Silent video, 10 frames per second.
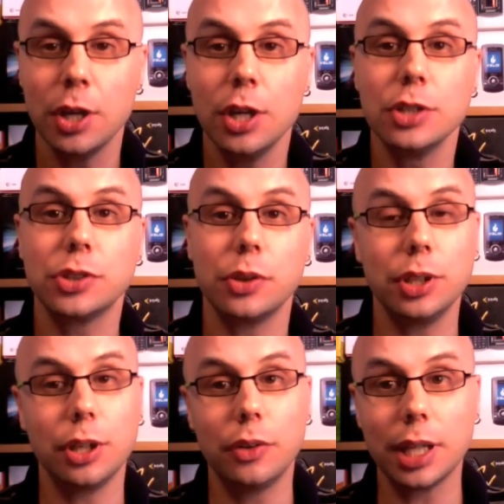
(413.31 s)
So,
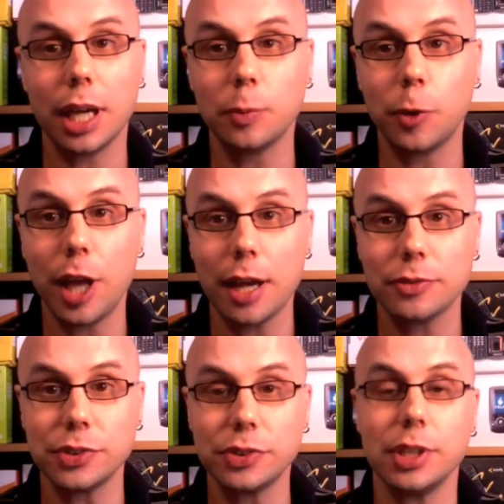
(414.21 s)
again, we'll have
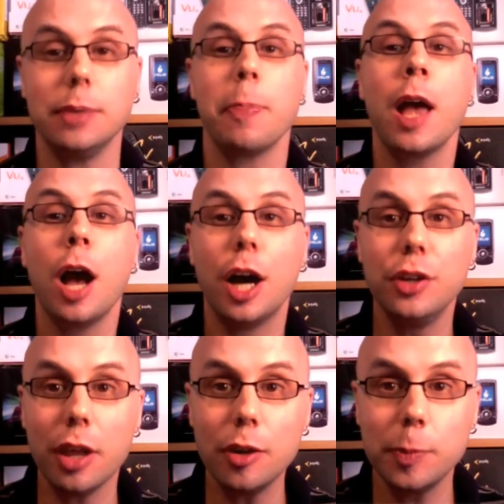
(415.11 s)
to see.
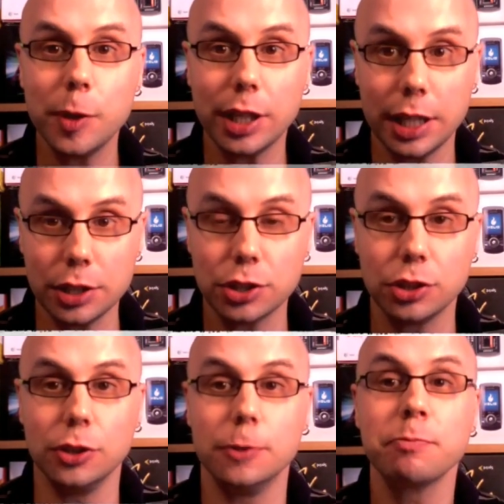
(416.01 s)
Another big
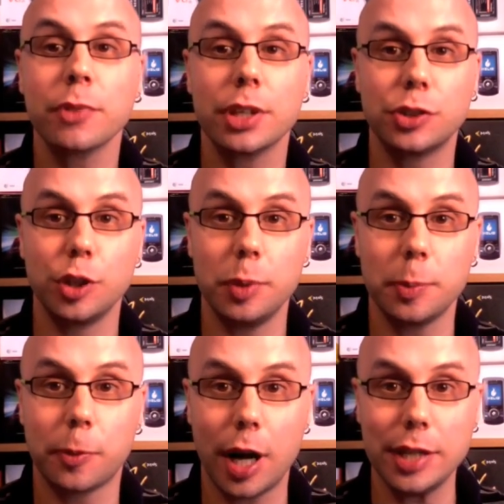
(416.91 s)
issue is going to be
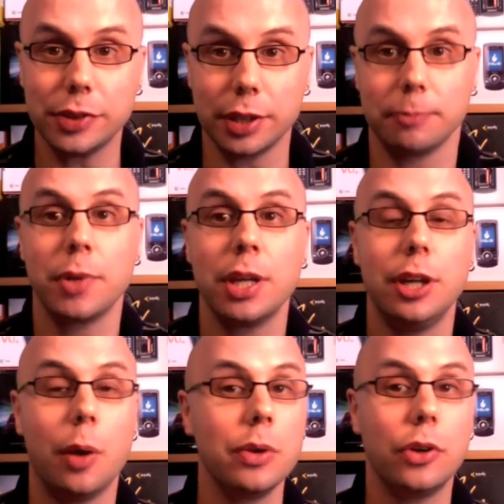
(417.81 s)
pricing.
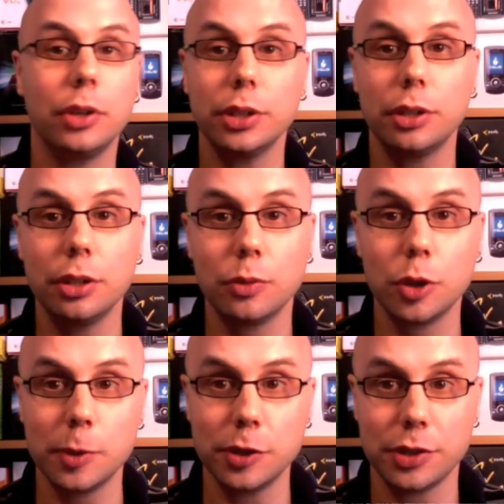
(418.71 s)
Now, we've only heard
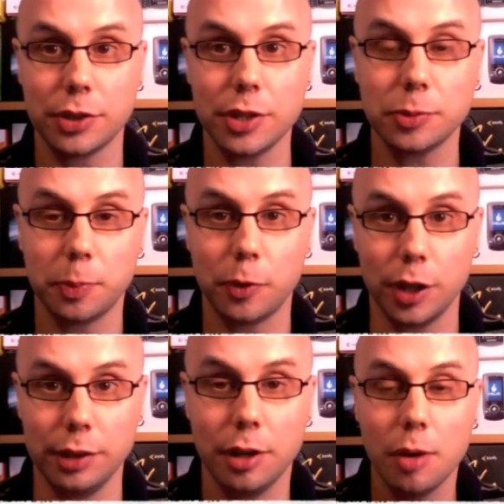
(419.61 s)
rumors at this
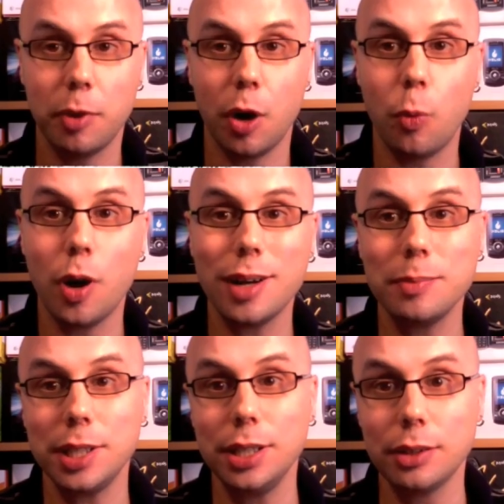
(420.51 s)
point, but what
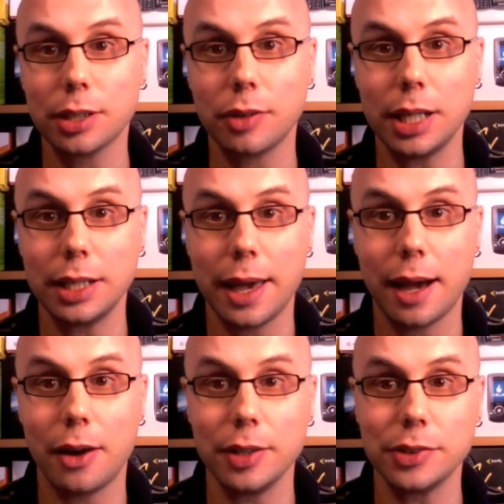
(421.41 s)
I'm hearing right
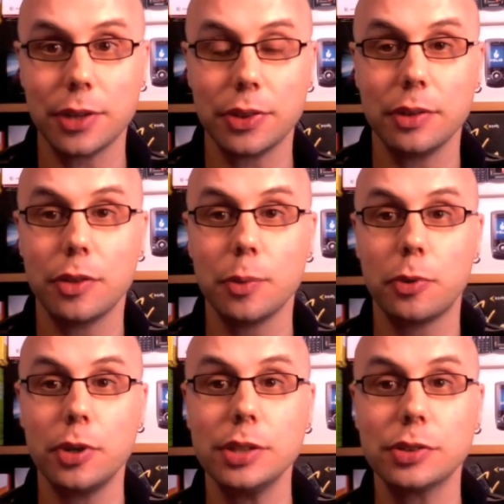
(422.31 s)
now is that the
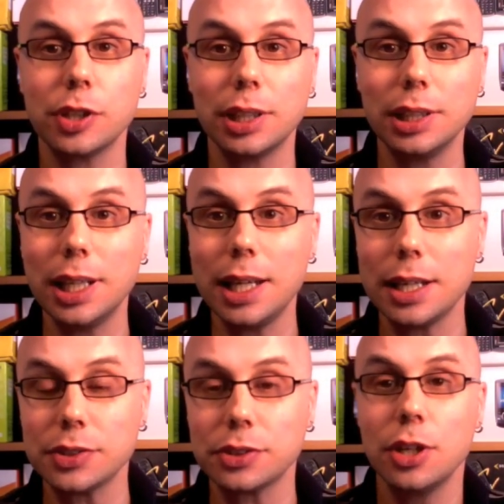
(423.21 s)
Pre is going to
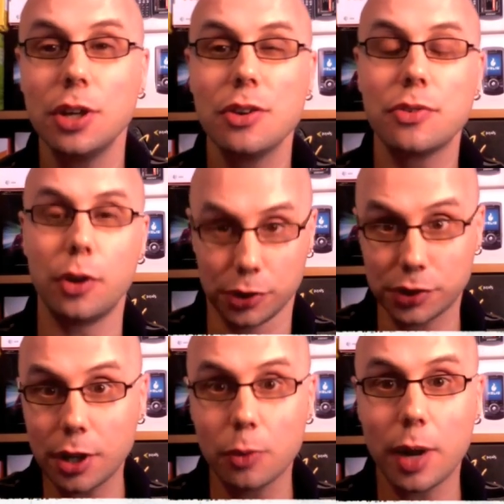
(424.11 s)
list or
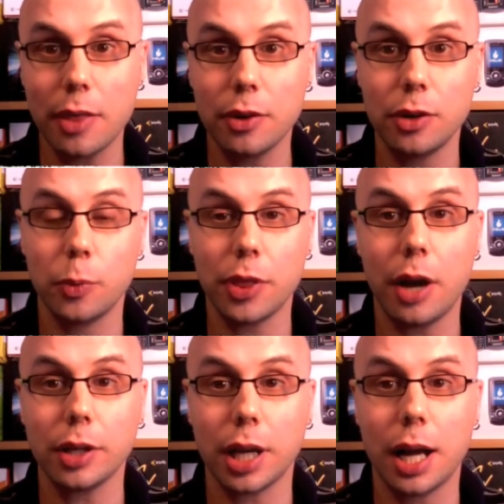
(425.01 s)
sell rather
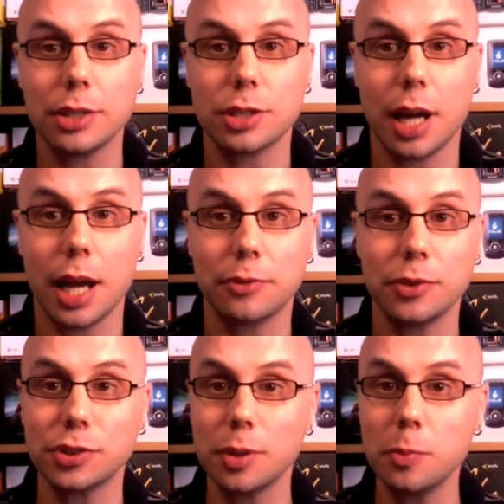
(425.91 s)
without contract for
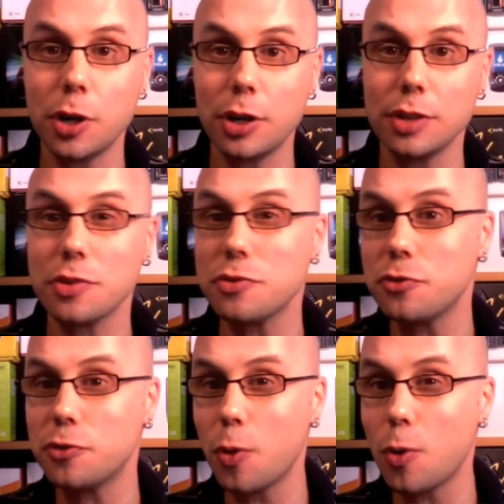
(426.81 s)
somewhere in the
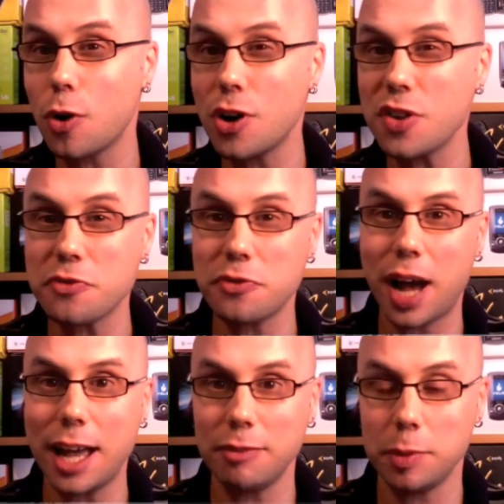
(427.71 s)
$4 to
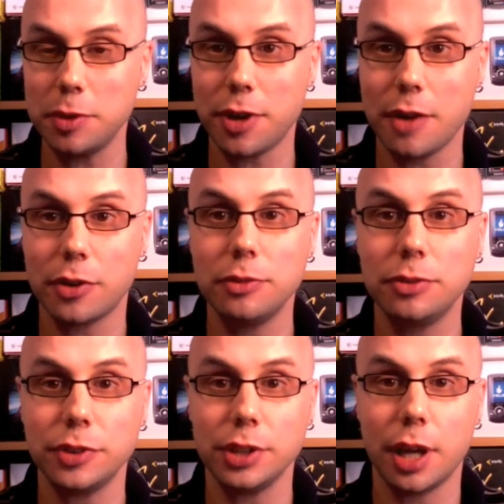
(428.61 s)
$5, maybe
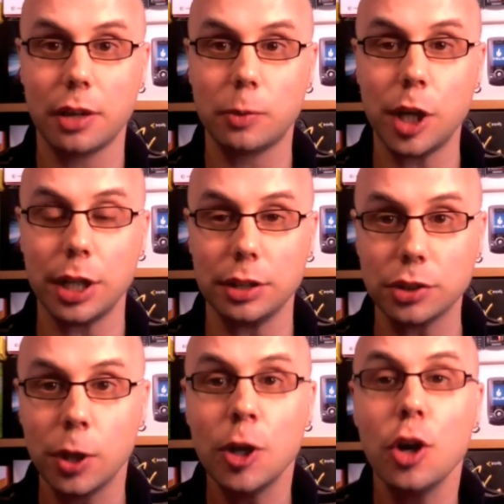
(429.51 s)
$550
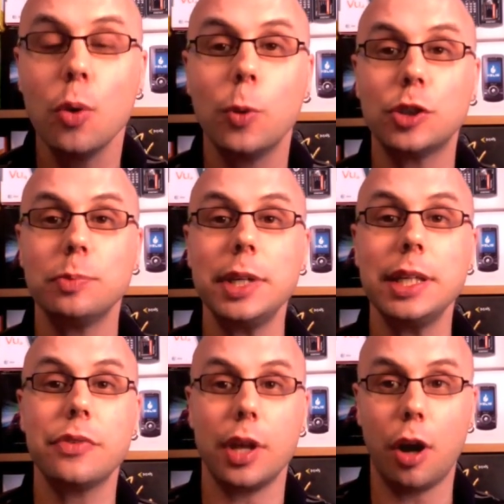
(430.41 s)
range, which
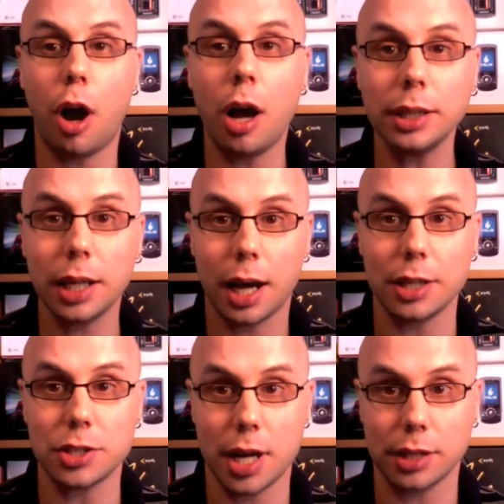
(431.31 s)
means that on
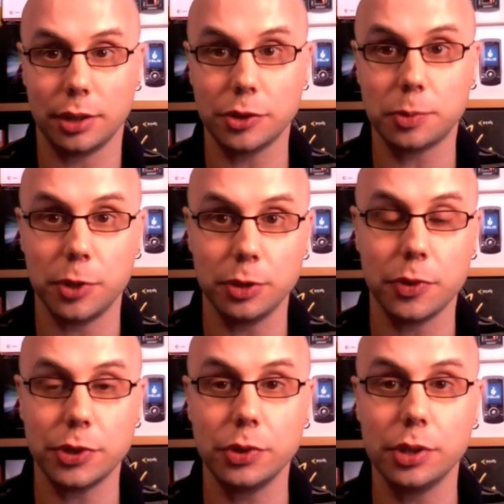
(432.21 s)
contract on Sprint
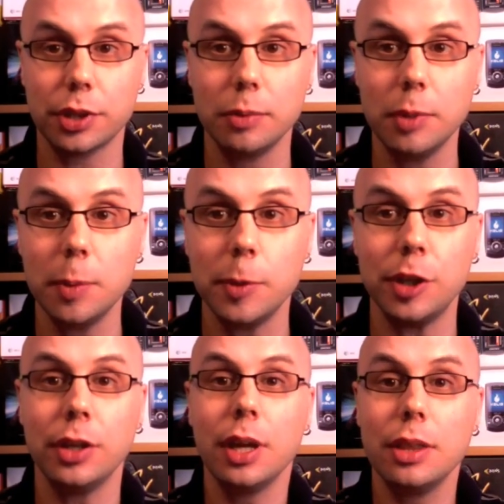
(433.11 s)
with a 2-year
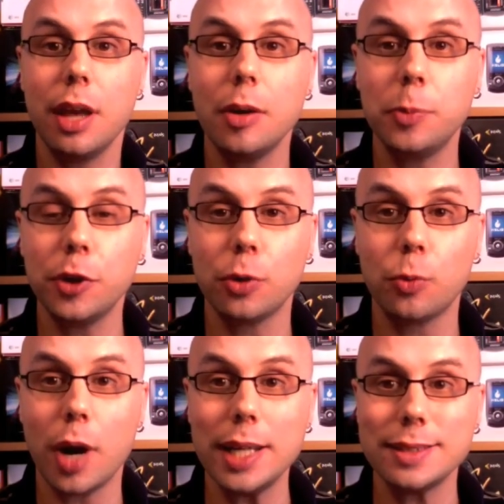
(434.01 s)
commitment, that would put it
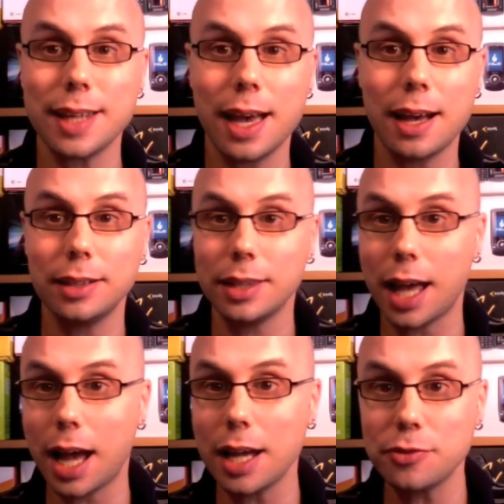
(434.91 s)
right down in the
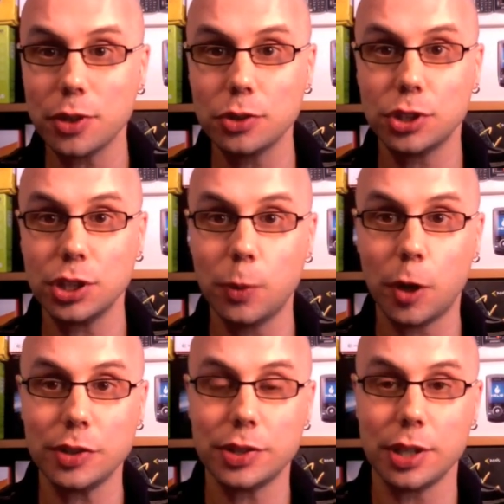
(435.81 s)
iPhone
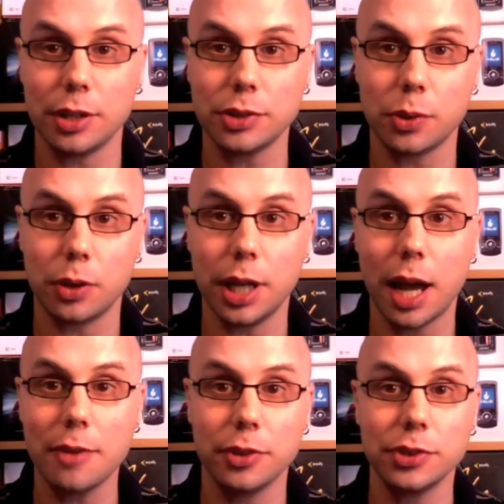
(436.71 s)
G1 territory.
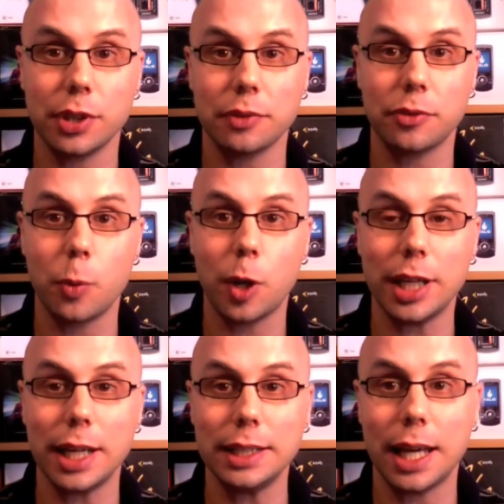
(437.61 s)
iPhone selling for
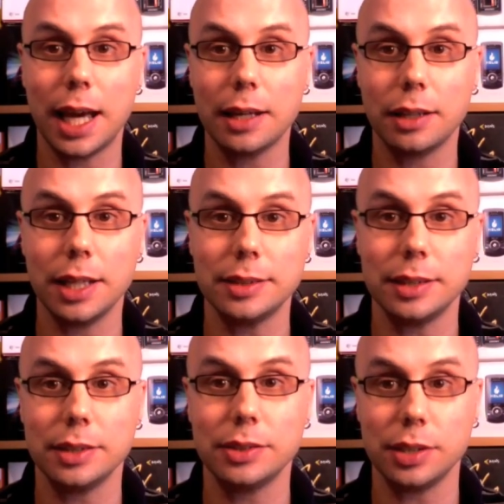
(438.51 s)
$199 on
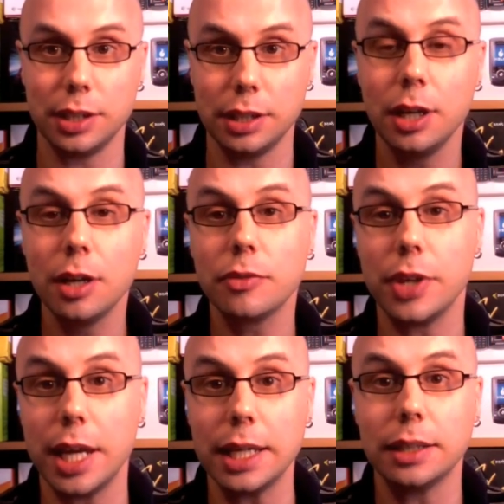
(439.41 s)
AT&T for the
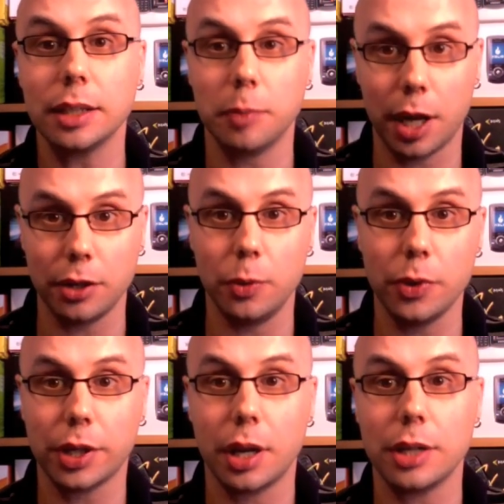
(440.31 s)
8GB model with
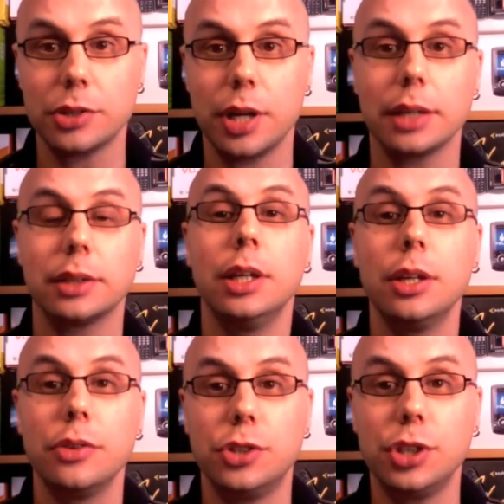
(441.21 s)
a contract.
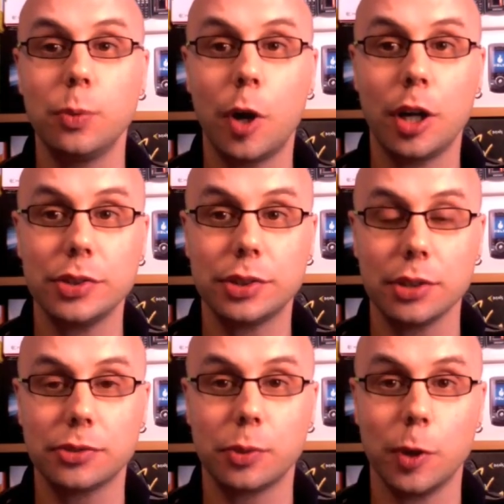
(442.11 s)
The G1
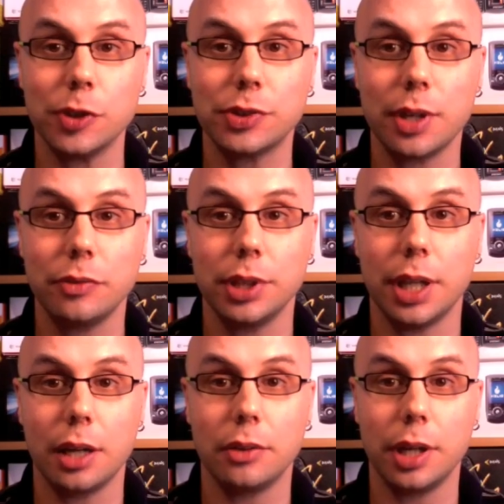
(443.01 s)
sells for
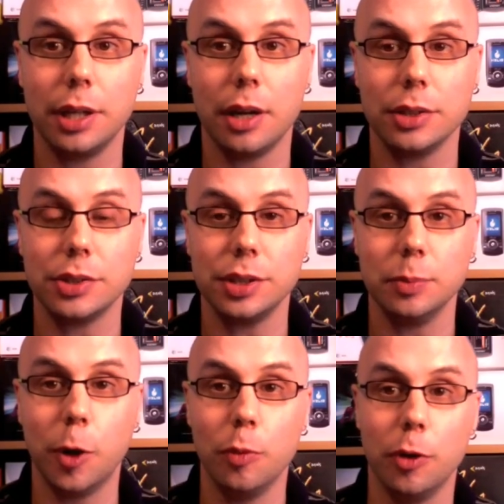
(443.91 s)
$179 right now on
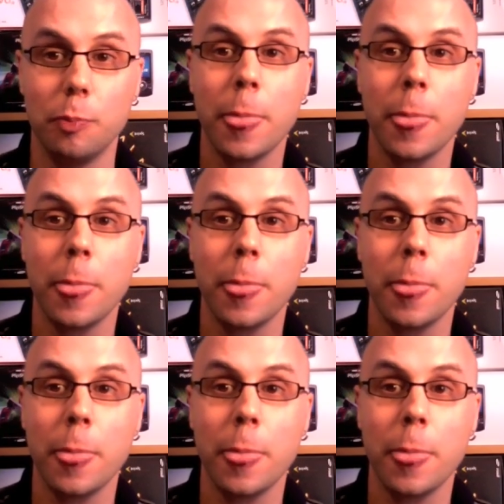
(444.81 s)
T-Mobile.